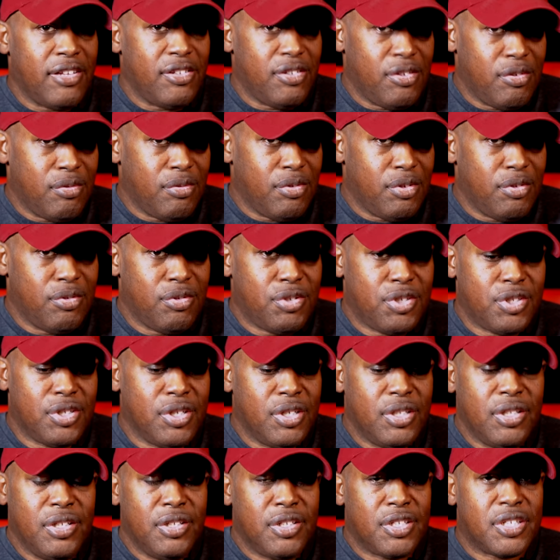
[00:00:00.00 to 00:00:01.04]
You
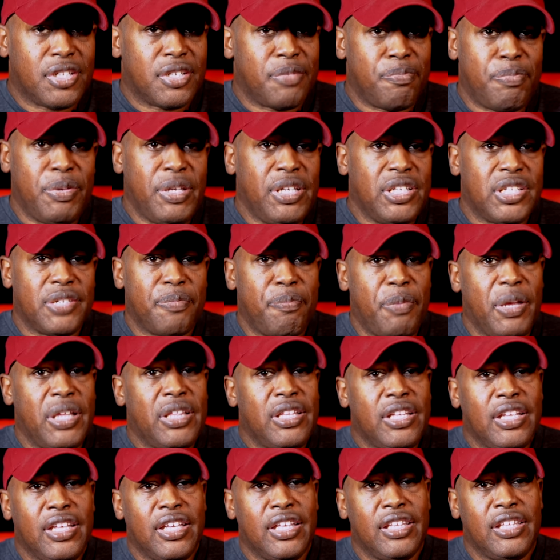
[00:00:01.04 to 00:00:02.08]
shouldn't be
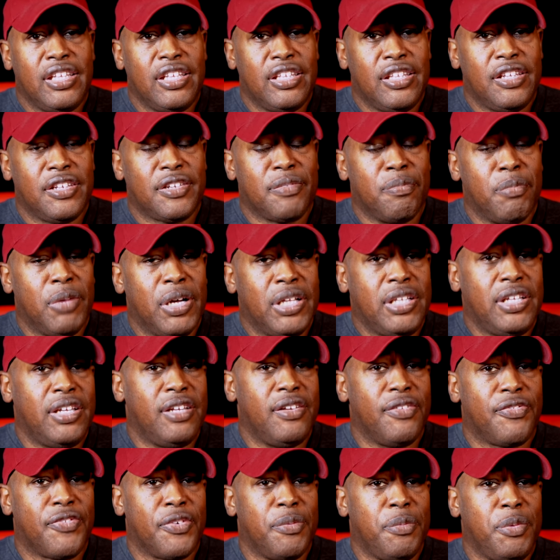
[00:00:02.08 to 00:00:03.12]
spending any of this
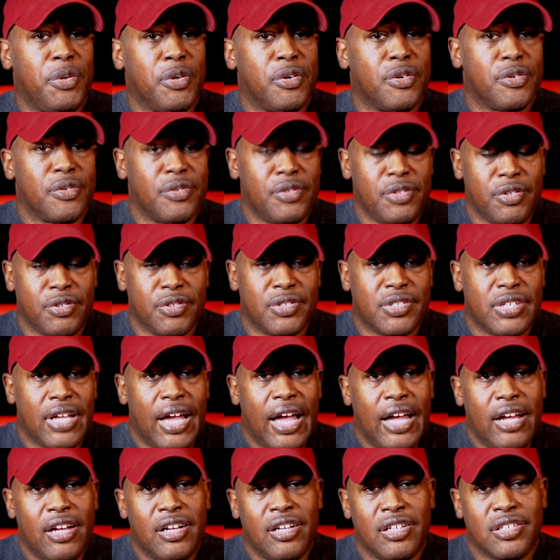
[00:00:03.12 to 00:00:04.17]
money from your
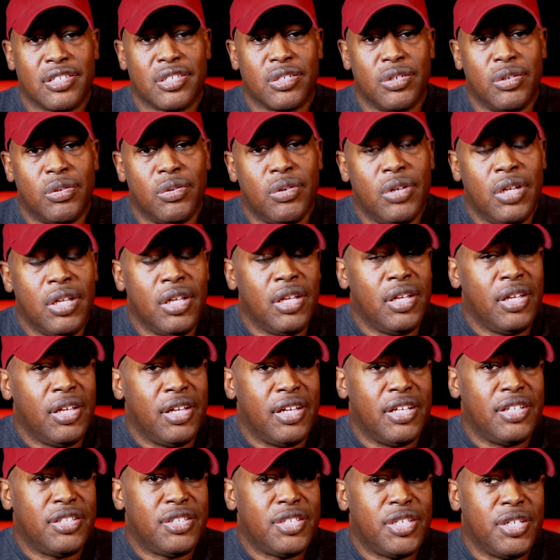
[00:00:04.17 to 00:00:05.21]
side hustle
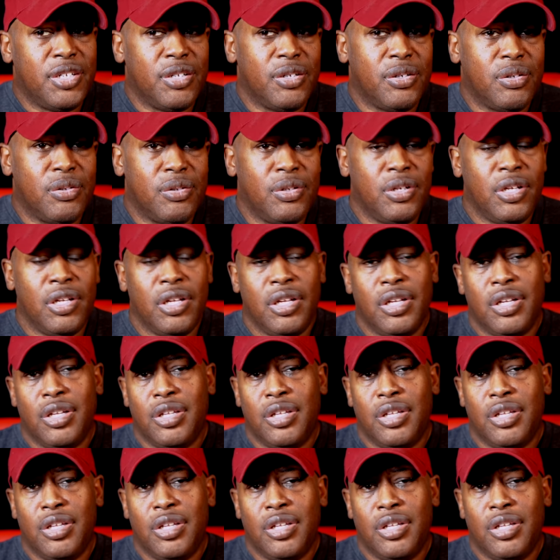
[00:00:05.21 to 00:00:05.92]
until,